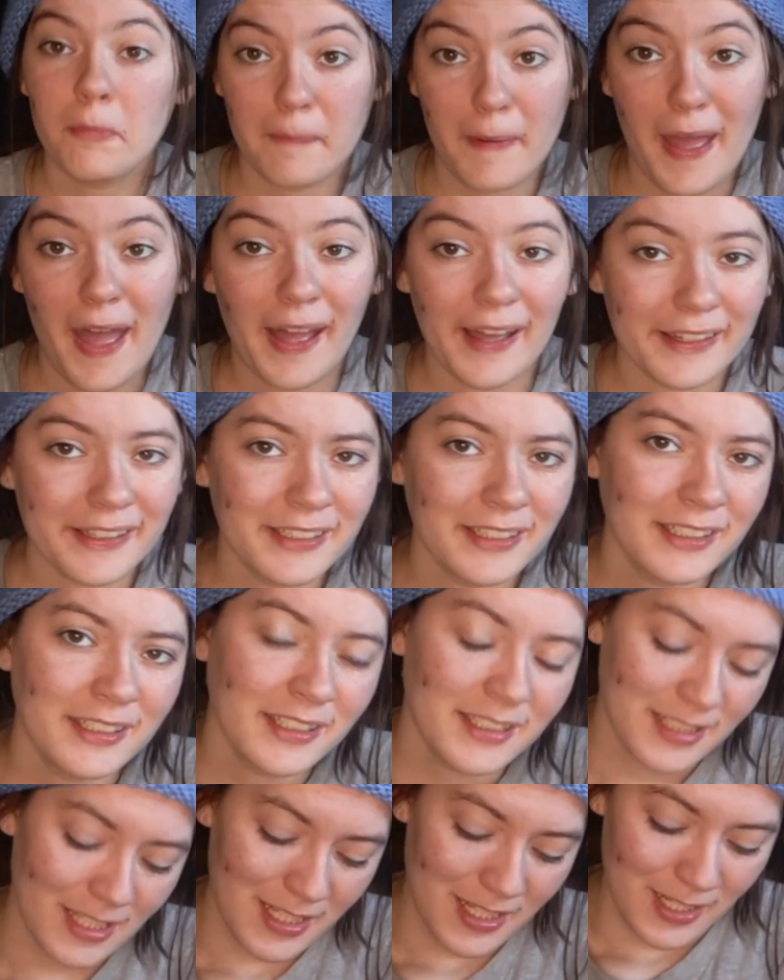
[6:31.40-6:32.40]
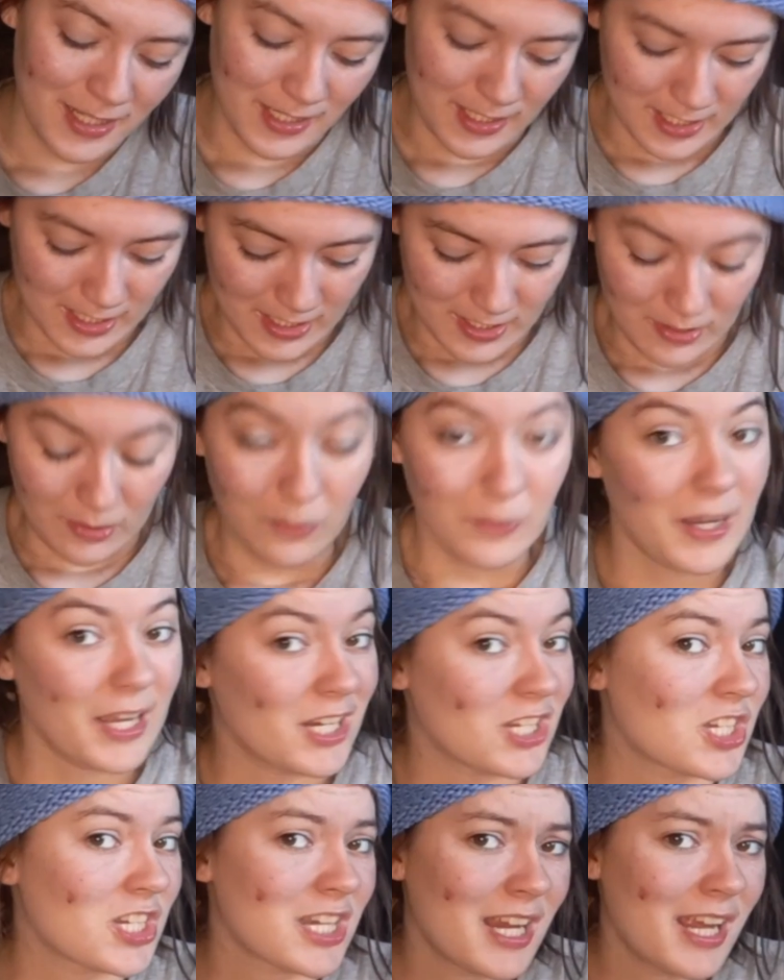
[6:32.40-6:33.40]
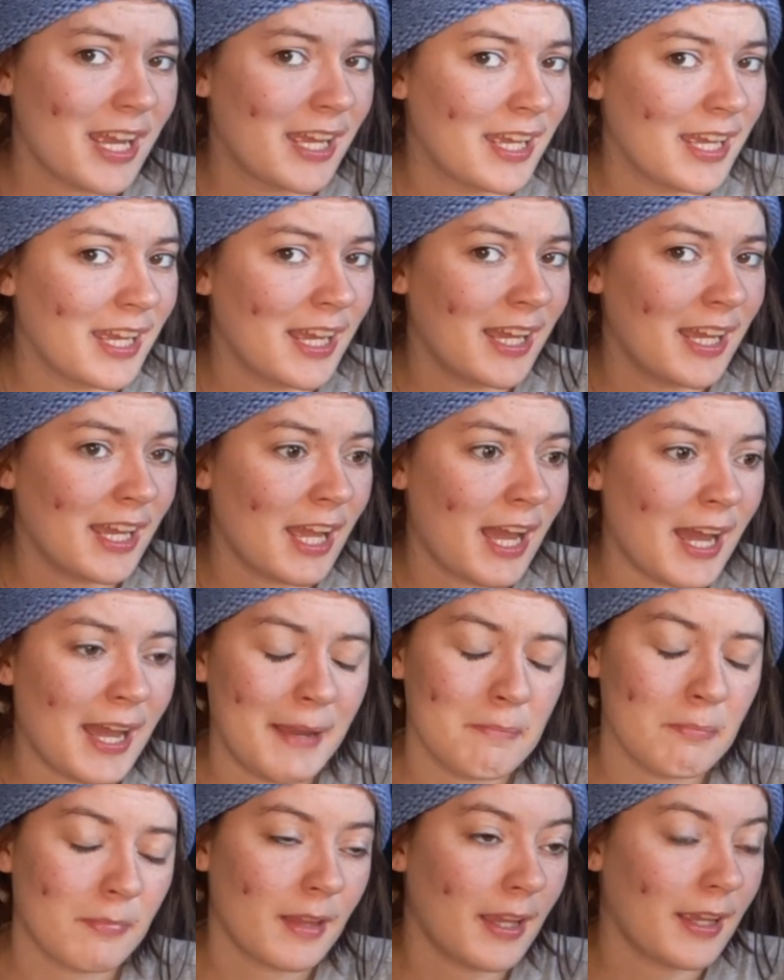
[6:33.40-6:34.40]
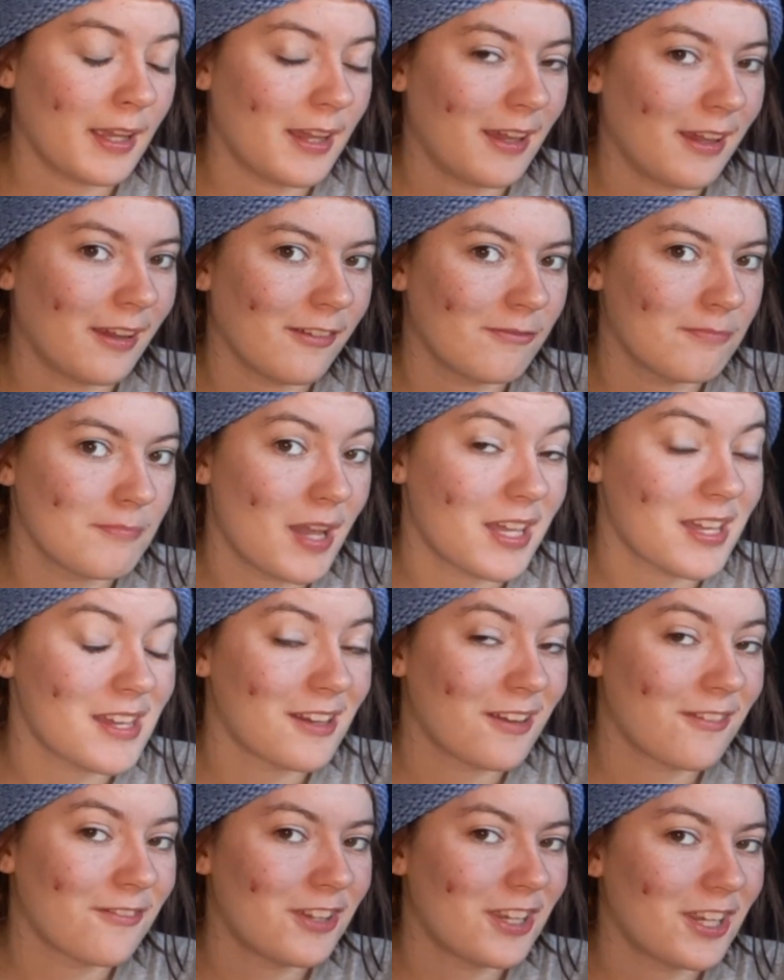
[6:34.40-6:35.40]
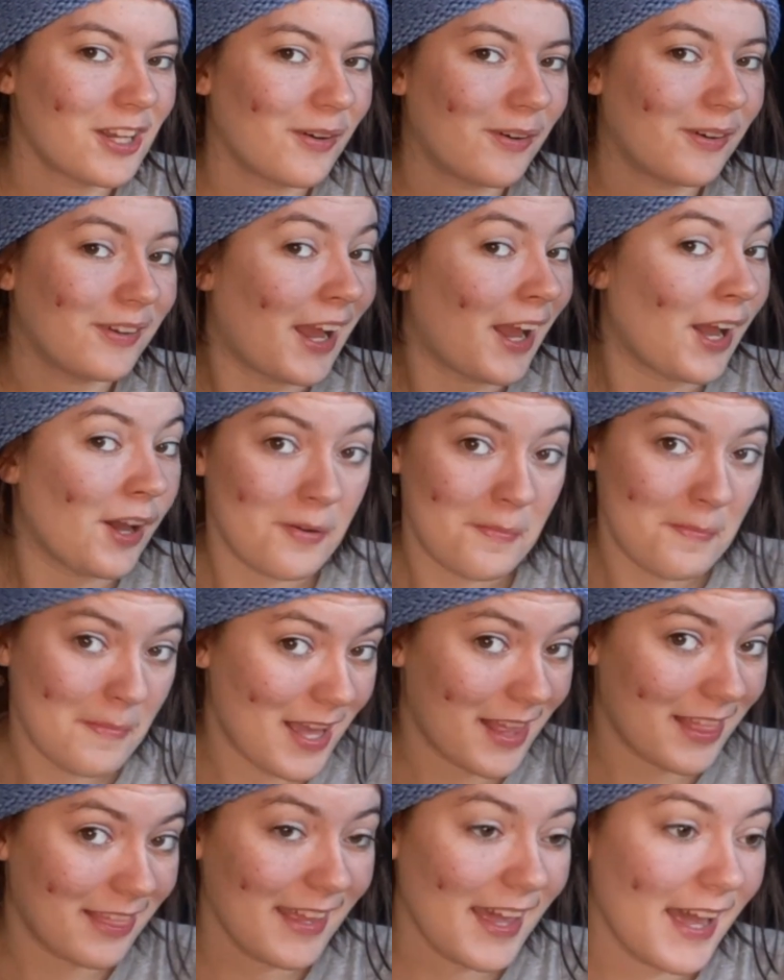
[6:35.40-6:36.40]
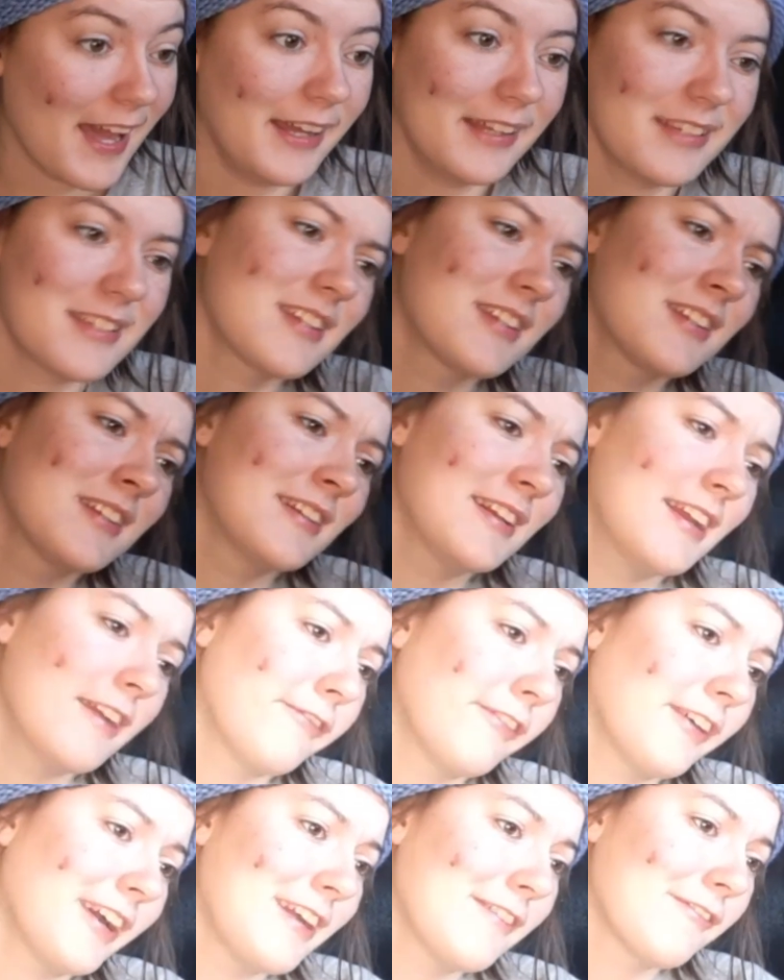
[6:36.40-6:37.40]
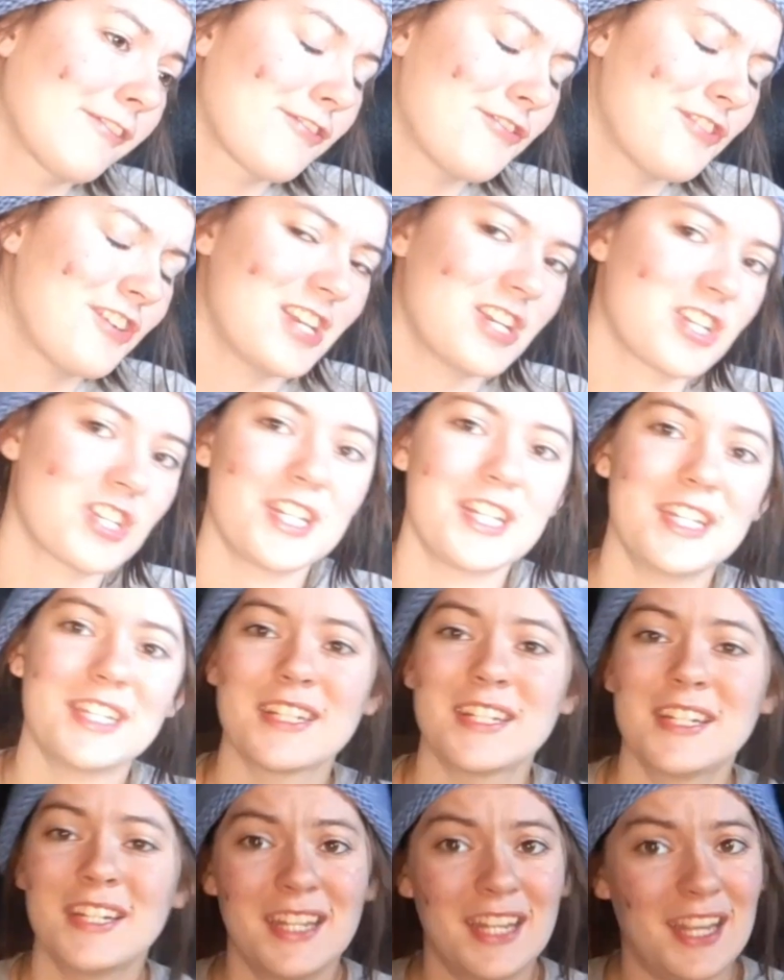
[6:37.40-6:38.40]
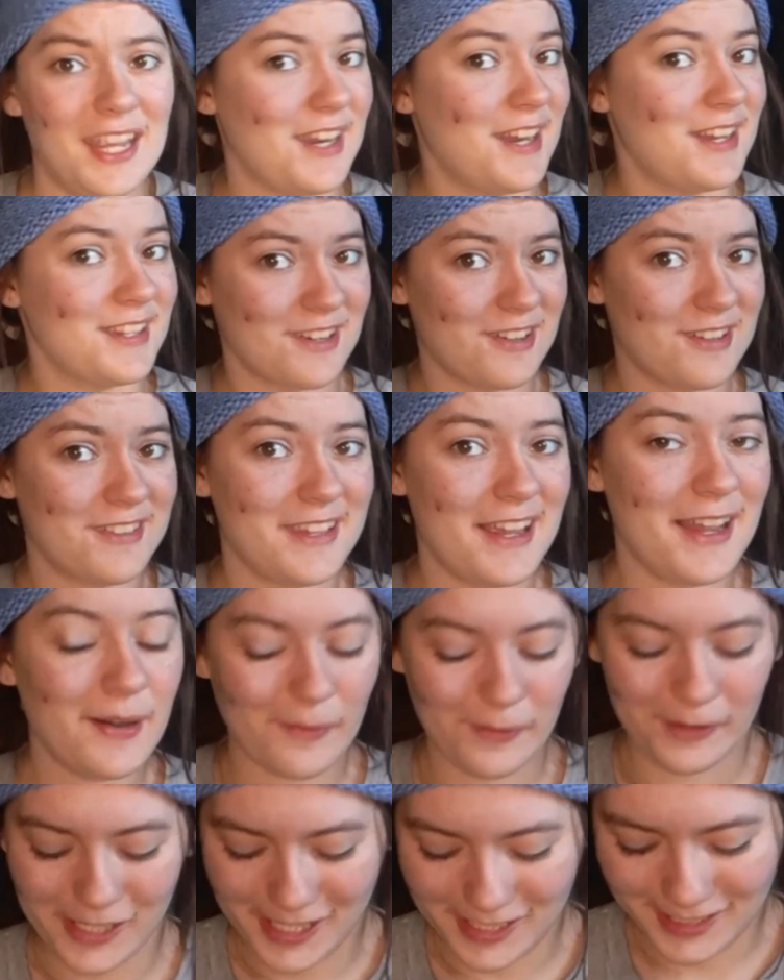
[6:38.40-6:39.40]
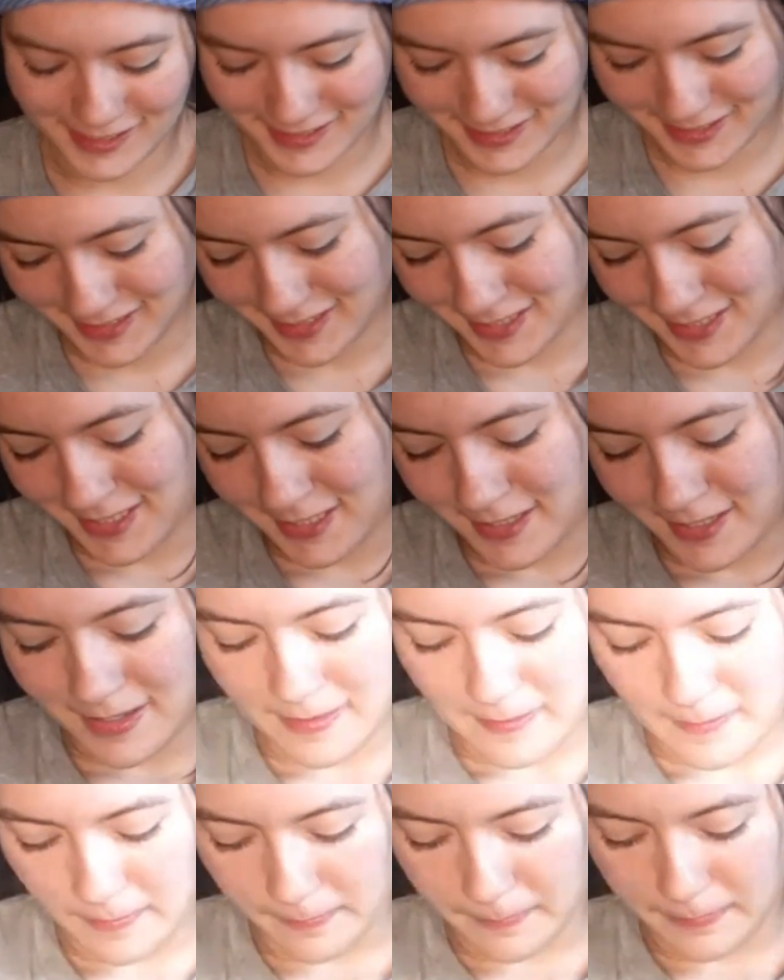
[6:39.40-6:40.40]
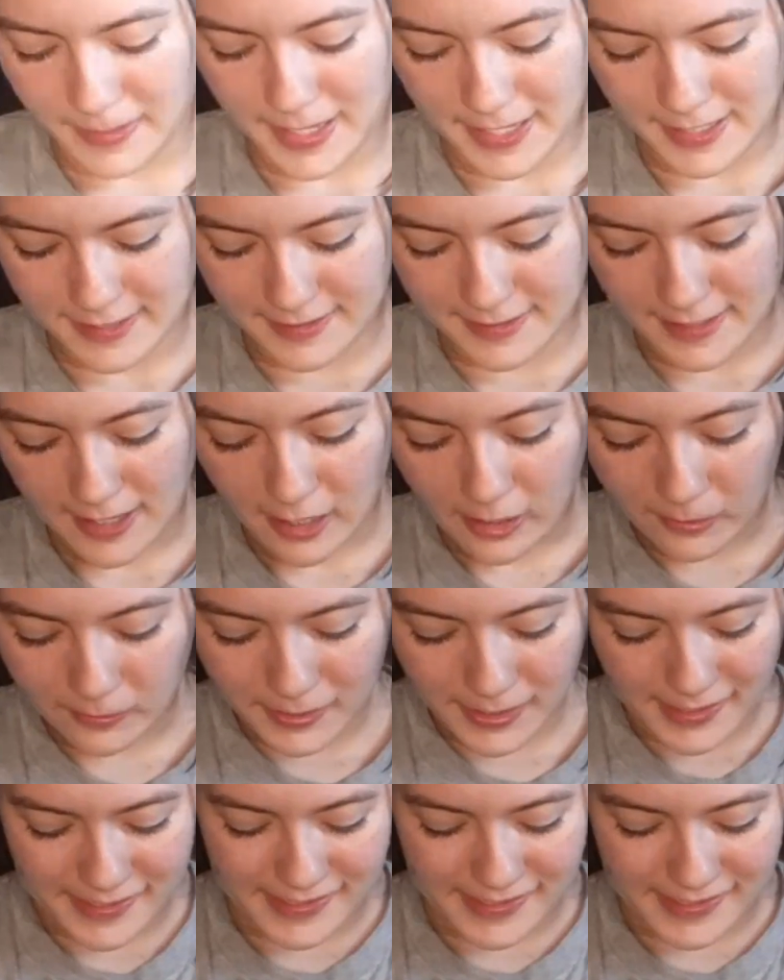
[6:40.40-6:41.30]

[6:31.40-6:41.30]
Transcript: bag, which I'm thinking of making a video on how to make that if I ever finish it and it turns out well. But always